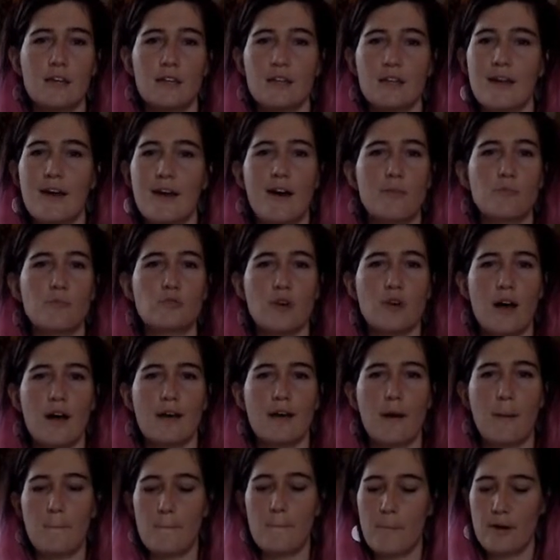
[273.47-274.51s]
now I'm
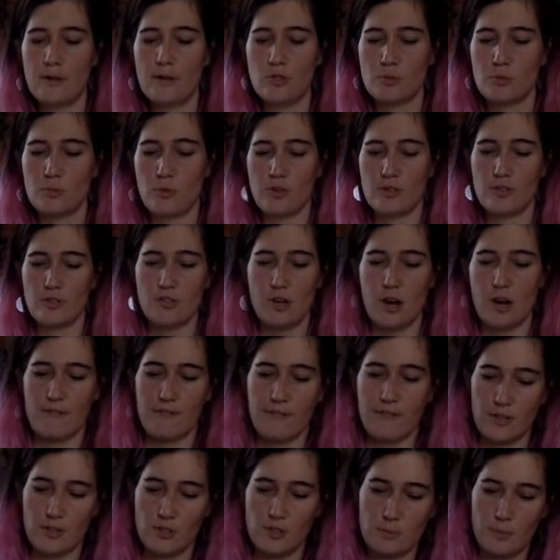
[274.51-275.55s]
drawing a bunch more
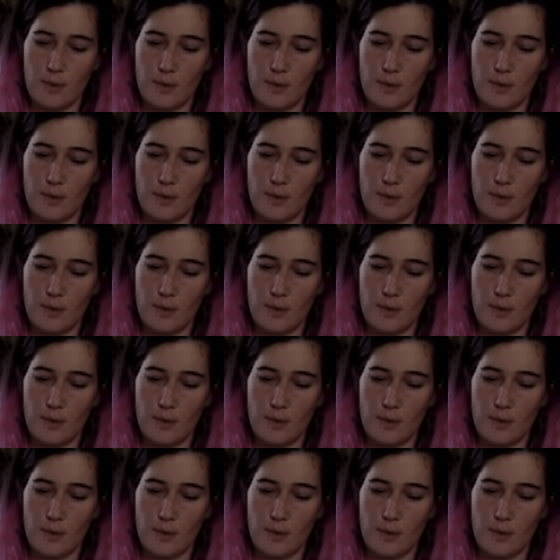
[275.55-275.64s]
starfish,